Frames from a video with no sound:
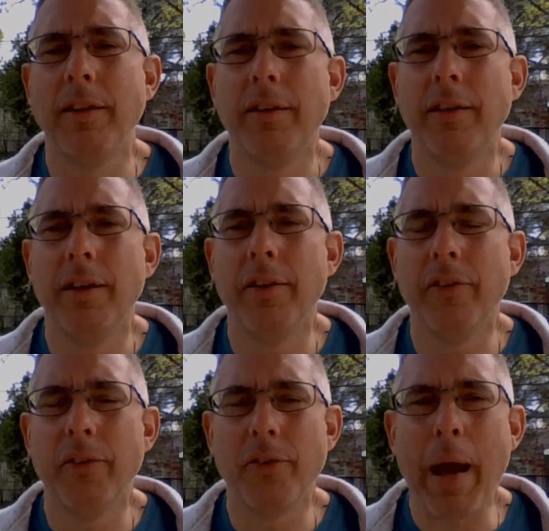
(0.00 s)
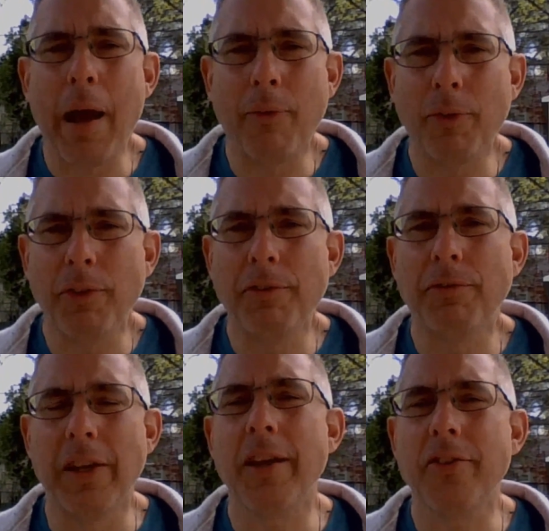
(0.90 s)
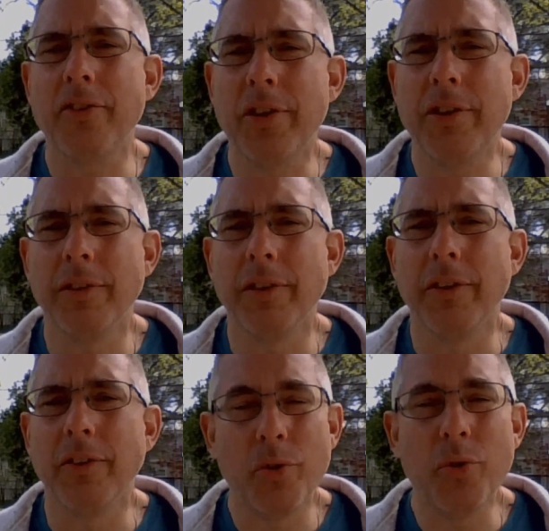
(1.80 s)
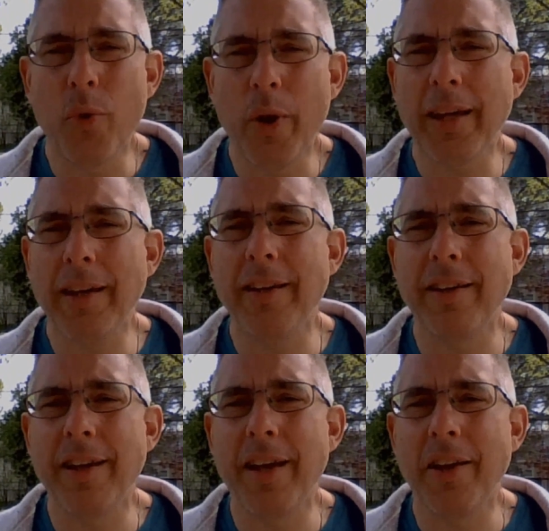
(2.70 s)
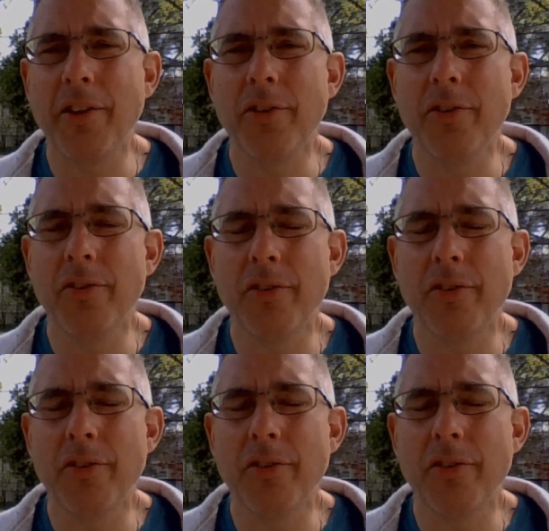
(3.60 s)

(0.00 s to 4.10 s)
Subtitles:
There's a powerful connection, a two-way connection. Some people would